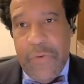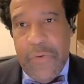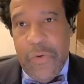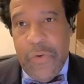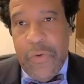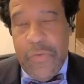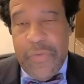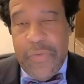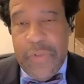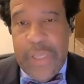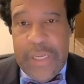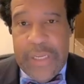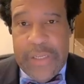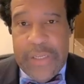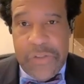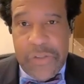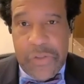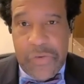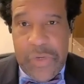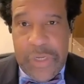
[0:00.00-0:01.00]
full
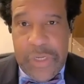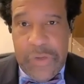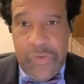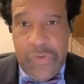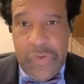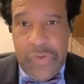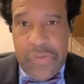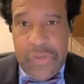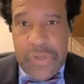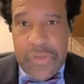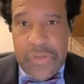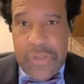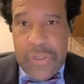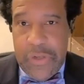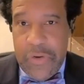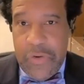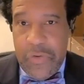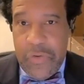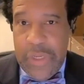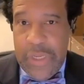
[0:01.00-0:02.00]
fledged
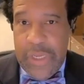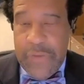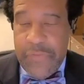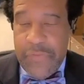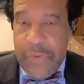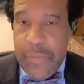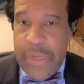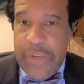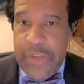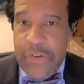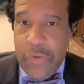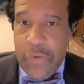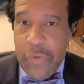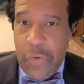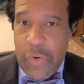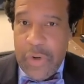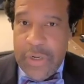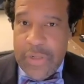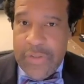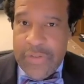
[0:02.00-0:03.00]
360 degree information
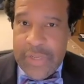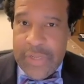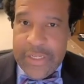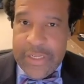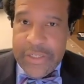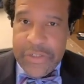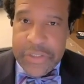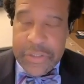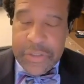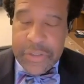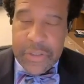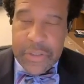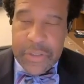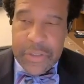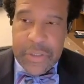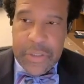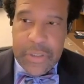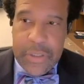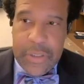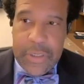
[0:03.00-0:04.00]
organization.
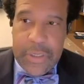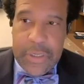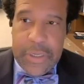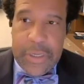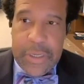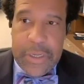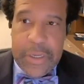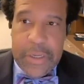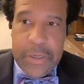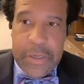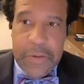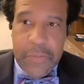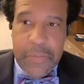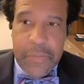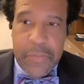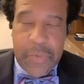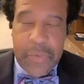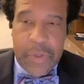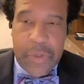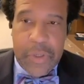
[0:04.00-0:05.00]

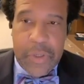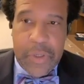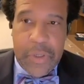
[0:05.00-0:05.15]
Um,